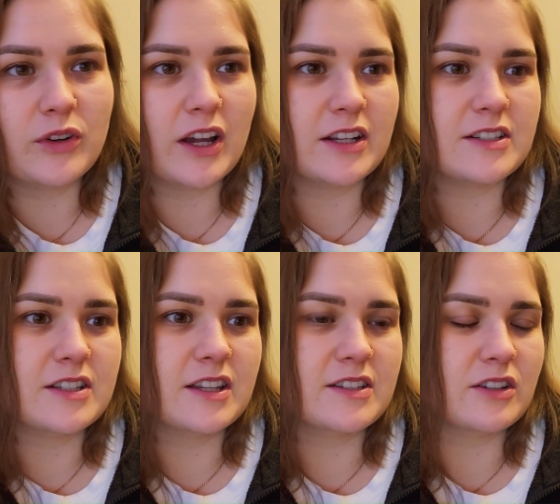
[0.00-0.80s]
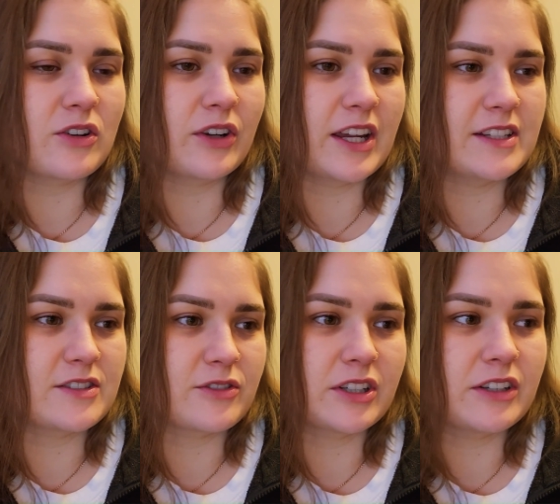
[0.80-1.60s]
and there's a long
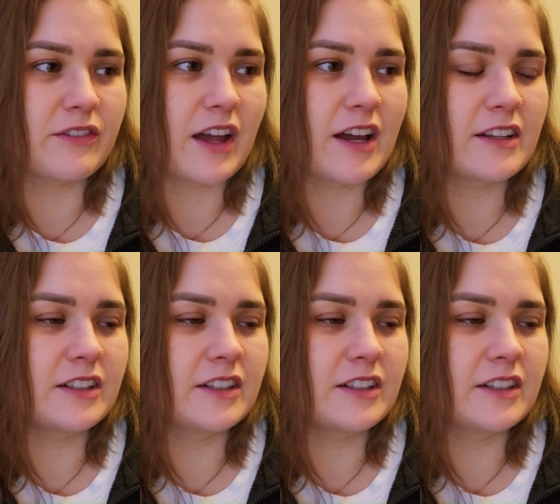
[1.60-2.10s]
history of that.